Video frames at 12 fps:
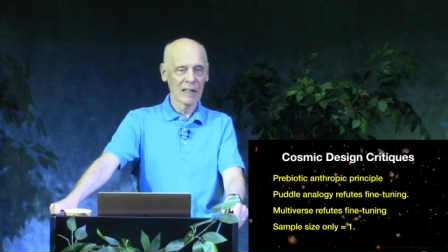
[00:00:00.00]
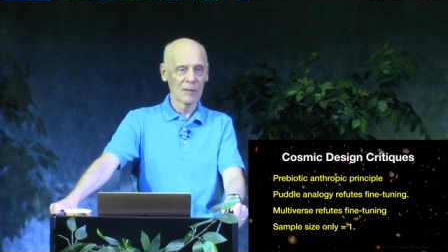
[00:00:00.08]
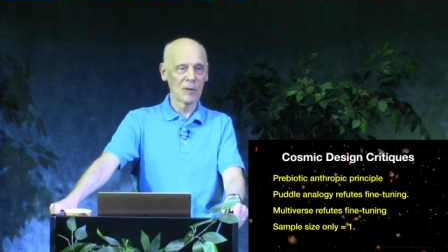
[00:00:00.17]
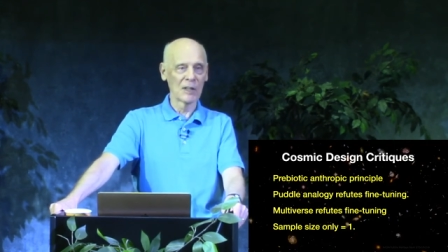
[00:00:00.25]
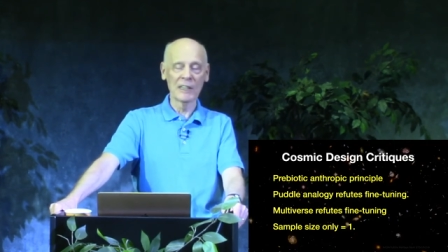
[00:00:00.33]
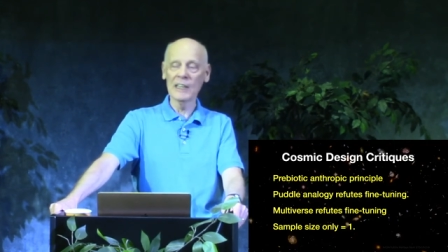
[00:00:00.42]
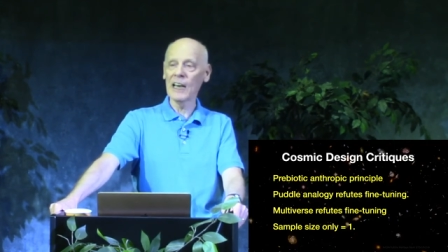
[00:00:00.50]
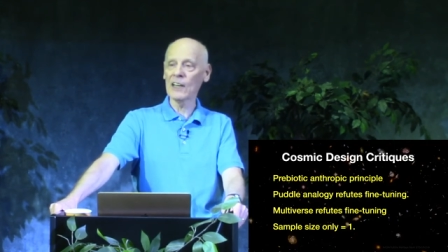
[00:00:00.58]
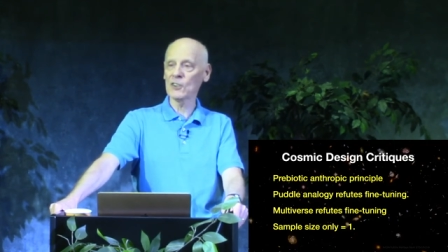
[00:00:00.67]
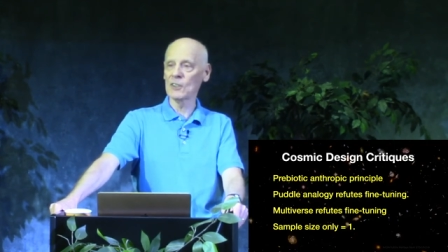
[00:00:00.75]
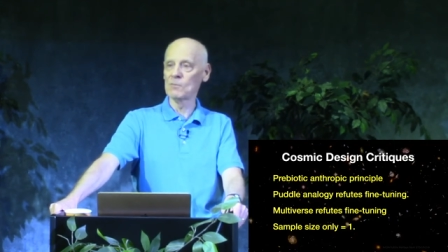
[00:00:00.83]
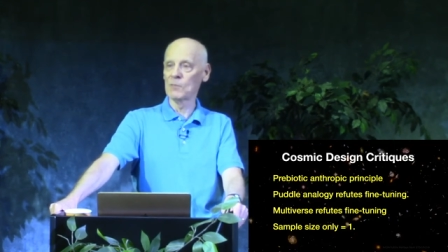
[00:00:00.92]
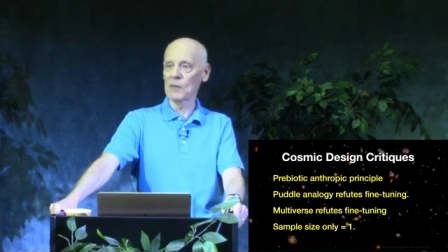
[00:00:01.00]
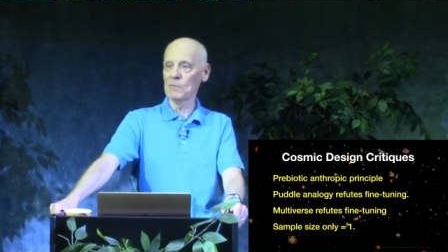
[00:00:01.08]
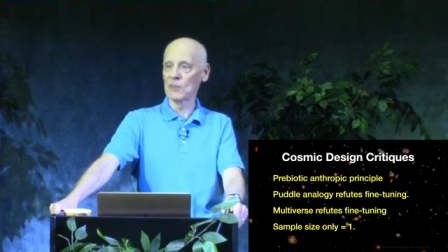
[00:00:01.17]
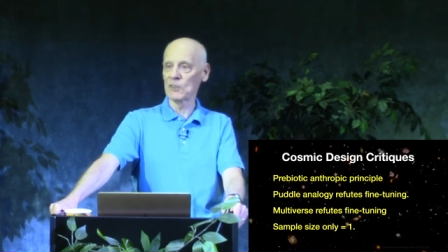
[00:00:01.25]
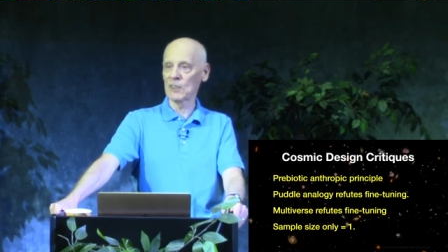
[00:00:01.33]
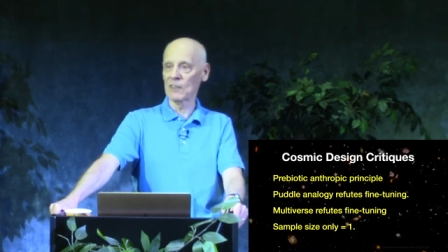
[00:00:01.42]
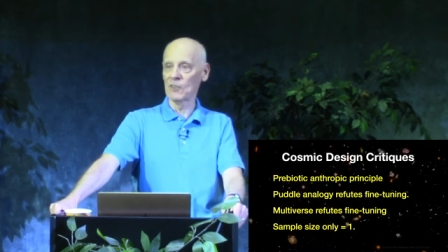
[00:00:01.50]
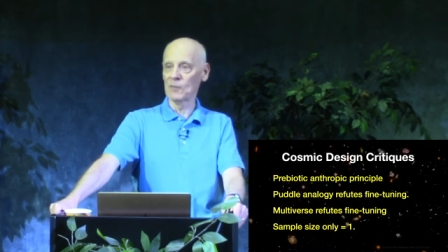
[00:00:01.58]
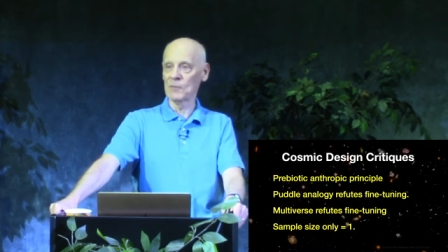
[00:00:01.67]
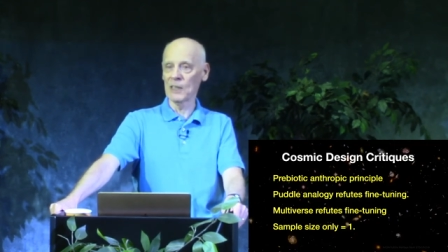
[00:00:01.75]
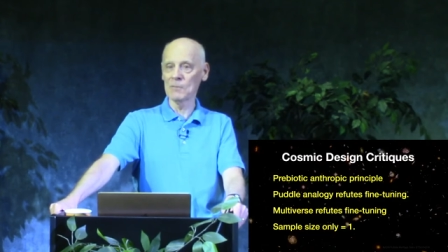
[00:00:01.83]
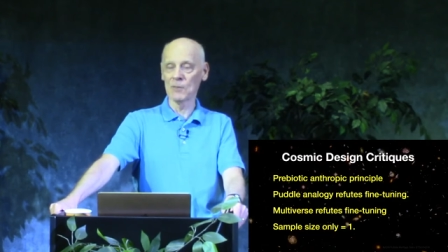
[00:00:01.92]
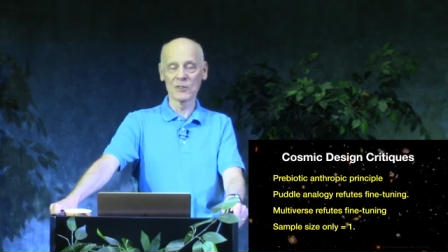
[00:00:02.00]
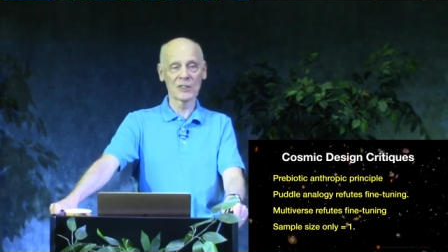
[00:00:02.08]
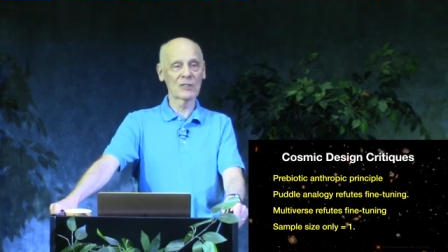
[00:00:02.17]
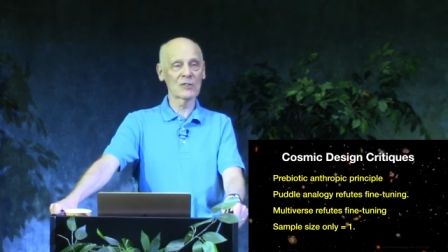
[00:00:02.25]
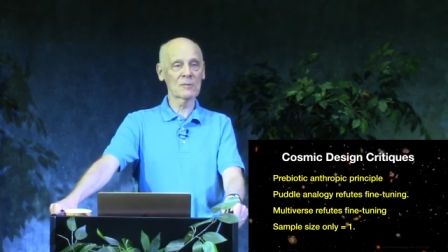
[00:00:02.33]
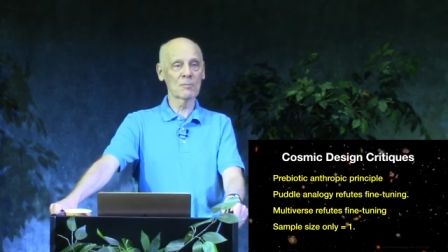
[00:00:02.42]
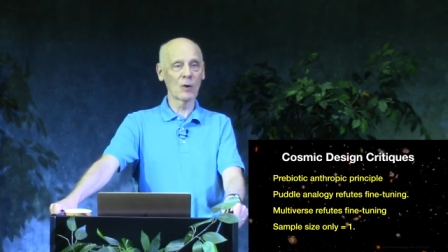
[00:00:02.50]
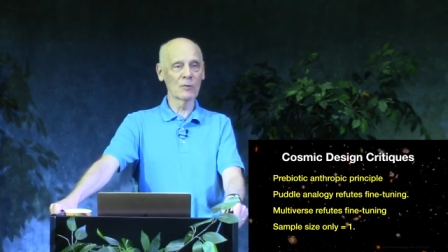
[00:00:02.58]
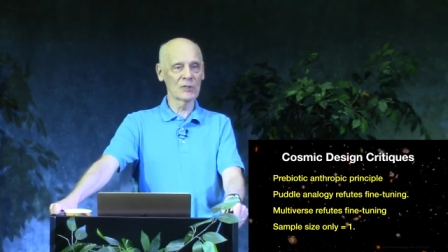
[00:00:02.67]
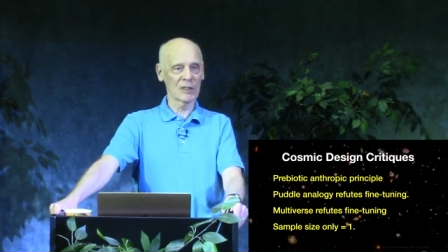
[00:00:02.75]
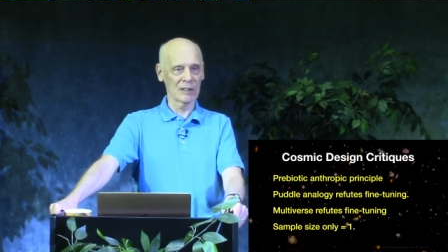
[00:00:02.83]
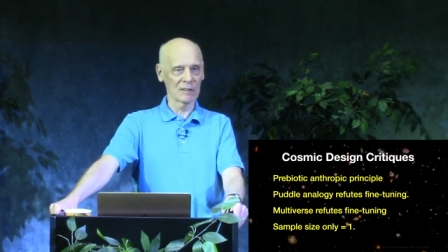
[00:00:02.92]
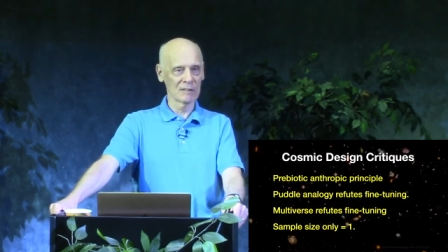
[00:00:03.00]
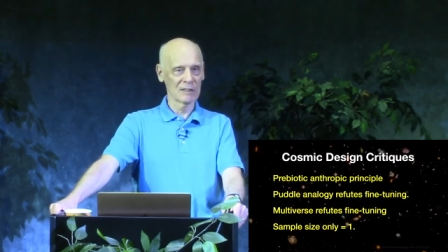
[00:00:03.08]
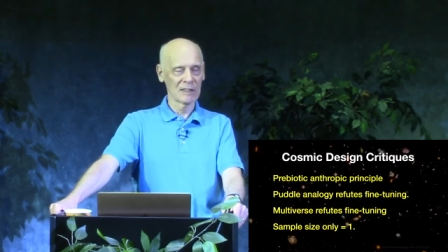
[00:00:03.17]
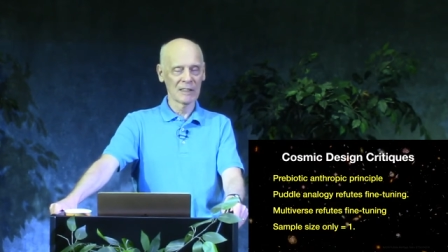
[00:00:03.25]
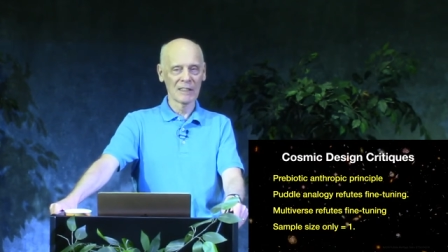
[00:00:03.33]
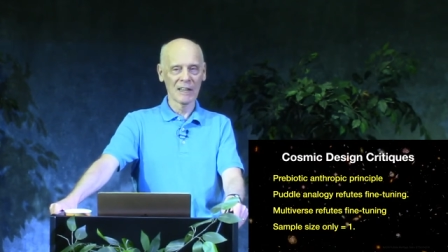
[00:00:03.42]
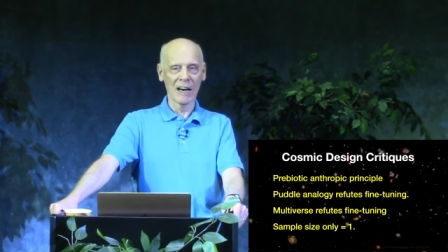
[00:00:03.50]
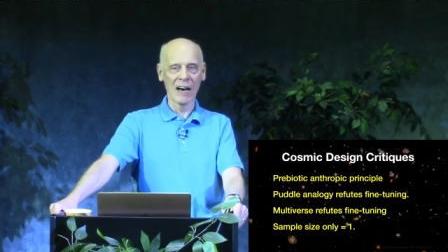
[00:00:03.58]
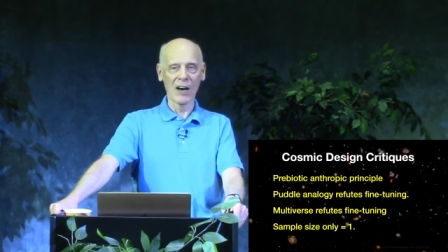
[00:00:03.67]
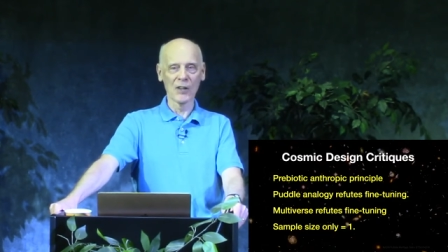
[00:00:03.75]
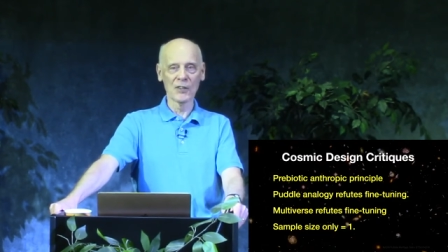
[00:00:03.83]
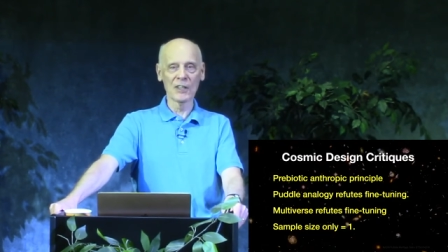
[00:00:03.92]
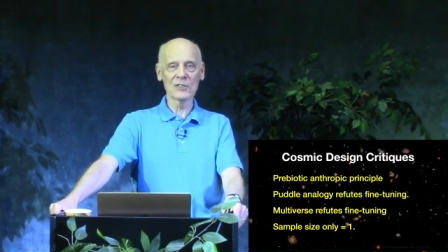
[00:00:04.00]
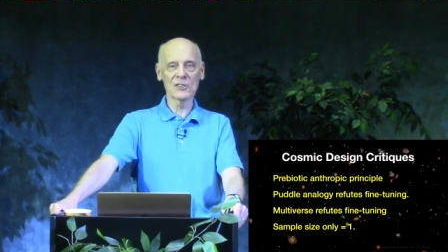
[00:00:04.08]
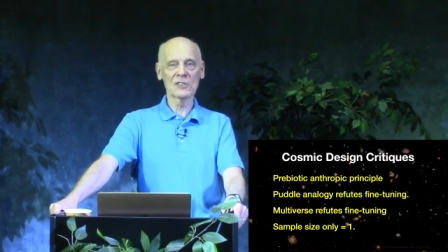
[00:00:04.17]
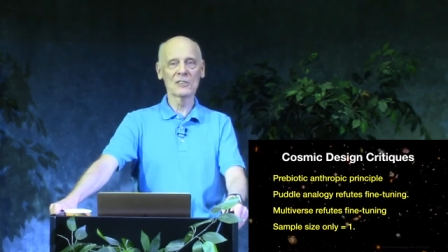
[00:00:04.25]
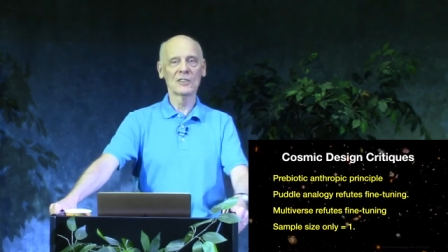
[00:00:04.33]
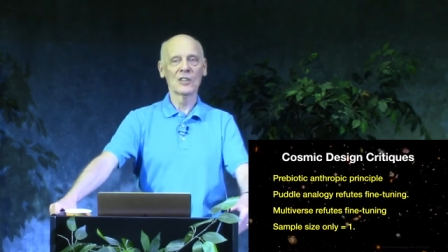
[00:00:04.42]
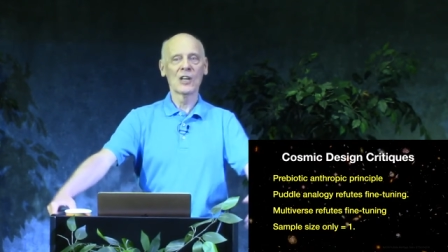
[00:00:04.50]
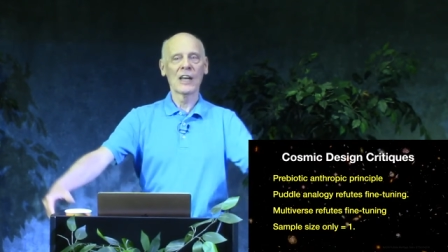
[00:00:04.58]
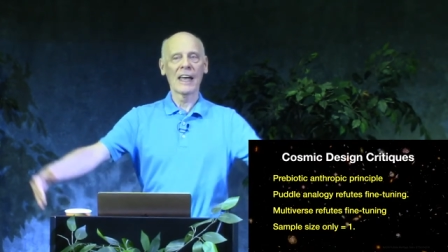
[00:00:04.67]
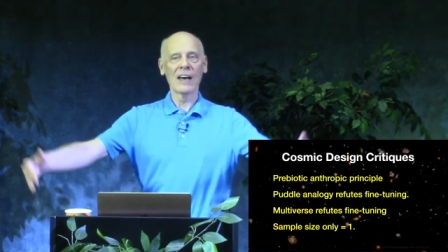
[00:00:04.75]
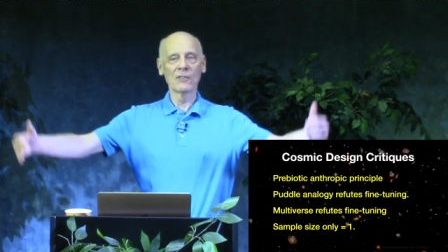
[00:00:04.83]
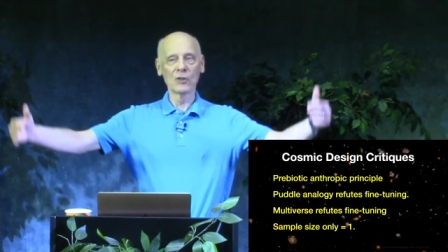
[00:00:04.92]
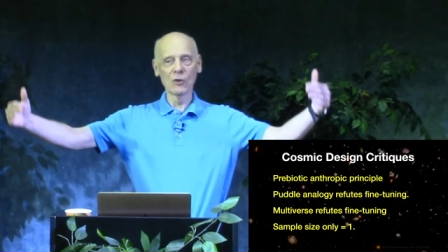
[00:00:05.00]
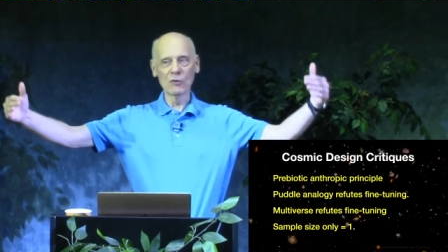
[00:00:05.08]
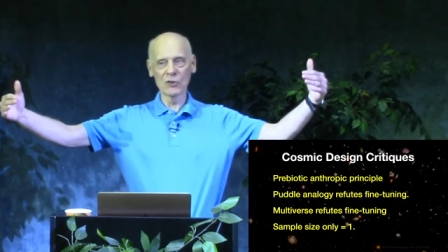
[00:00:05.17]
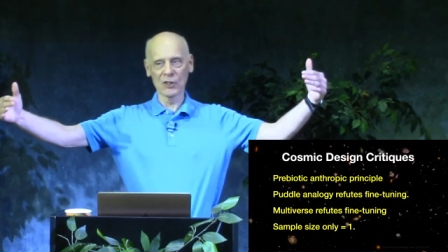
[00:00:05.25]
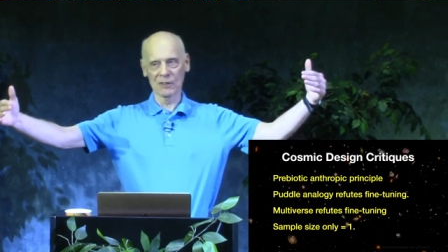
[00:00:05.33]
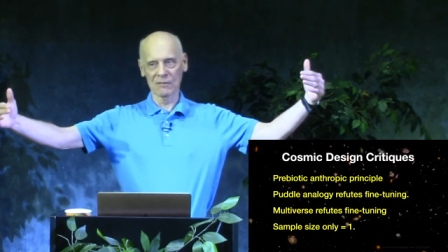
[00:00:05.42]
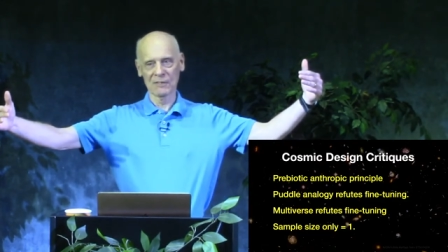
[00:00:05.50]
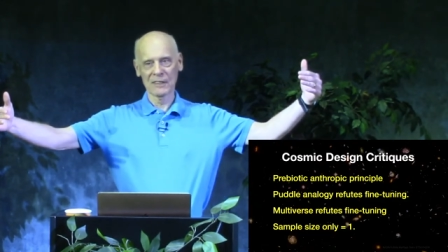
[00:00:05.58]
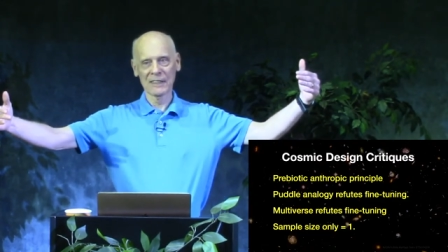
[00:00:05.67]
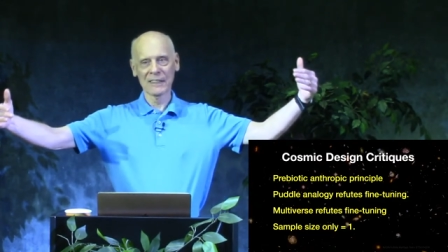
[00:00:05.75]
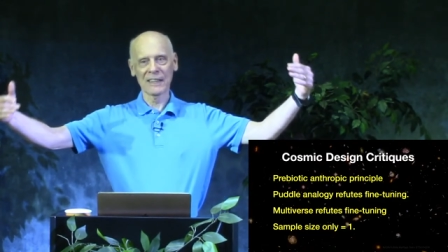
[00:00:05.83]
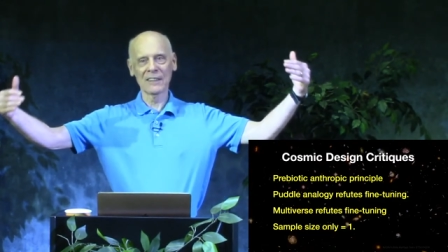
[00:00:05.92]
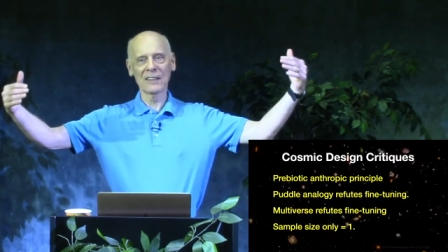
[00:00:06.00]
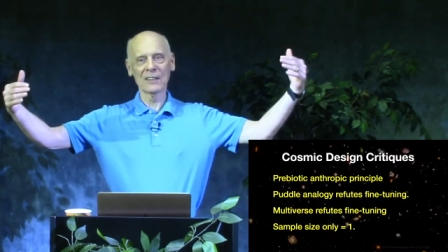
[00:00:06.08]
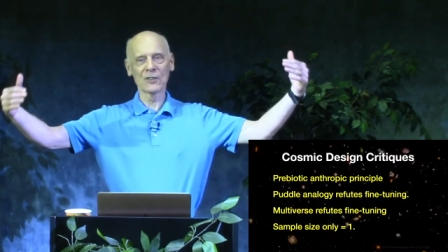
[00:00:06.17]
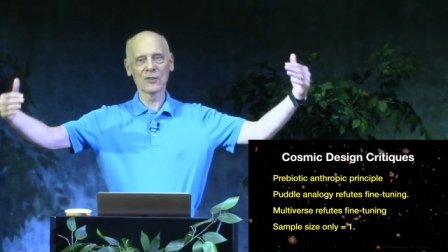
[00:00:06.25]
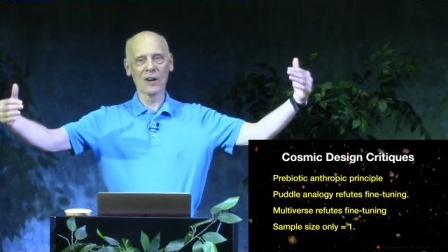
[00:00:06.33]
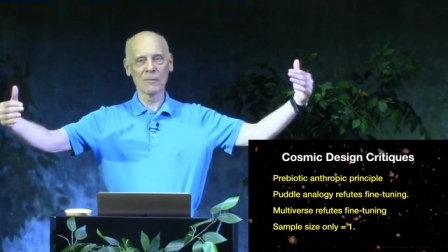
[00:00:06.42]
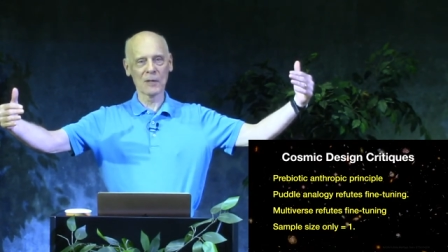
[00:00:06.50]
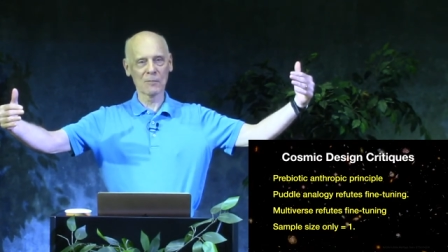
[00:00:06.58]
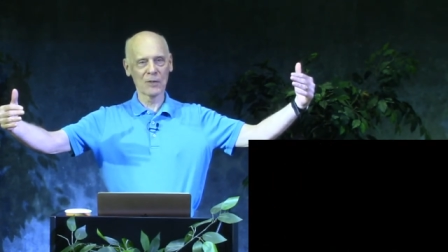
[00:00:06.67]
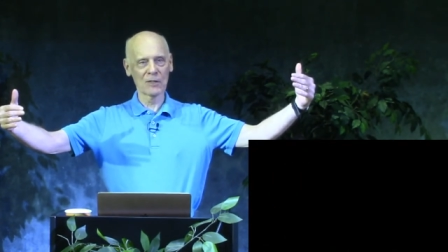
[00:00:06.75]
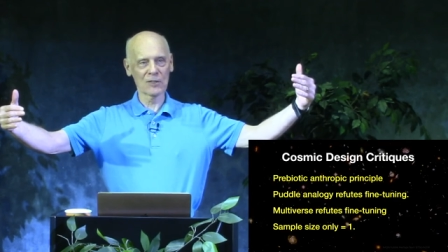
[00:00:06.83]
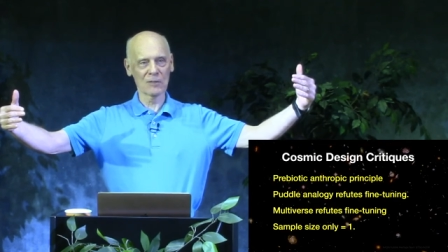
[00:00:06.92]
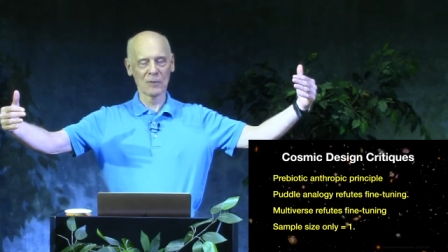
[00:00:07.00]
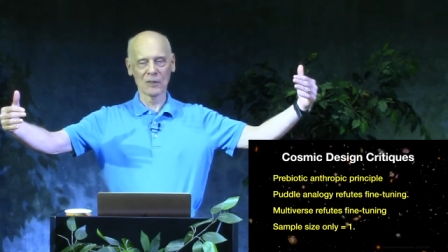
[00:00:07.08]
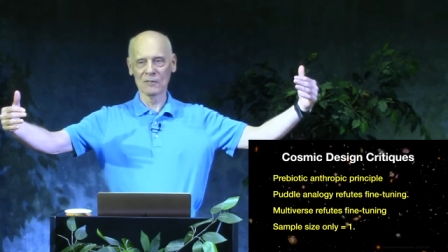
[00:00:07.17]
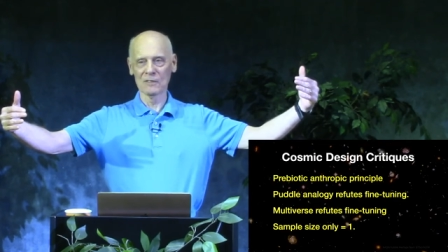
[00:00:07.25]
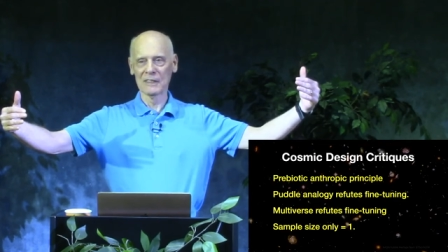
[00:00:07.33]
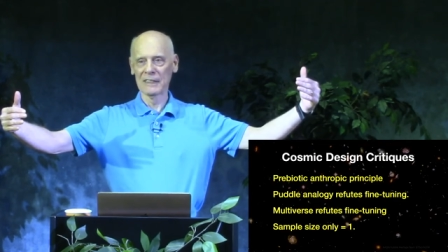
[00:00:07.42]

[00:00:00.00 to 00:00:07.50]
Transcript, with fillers: but he actually published several papers exposing uh, this evolution in the anthropic principle.